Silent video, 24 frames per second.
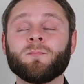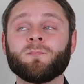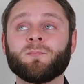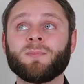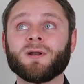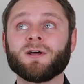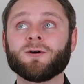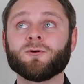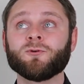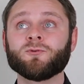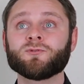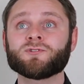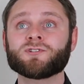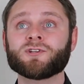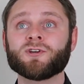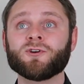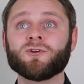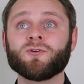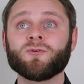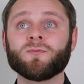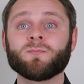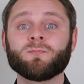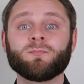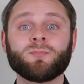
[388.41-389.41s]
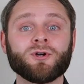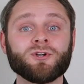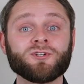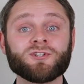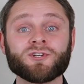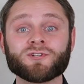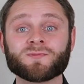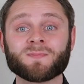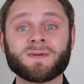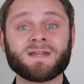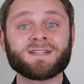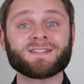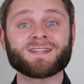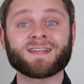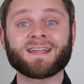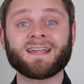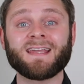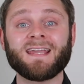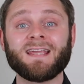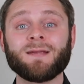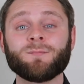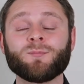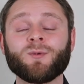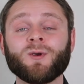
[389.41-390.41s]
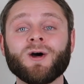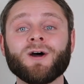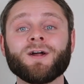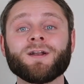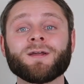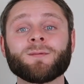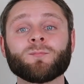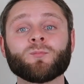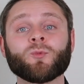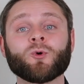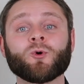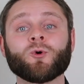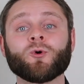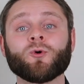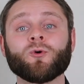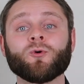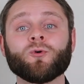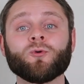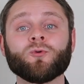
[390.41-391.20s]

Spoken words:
but it also pushes me to keep learning more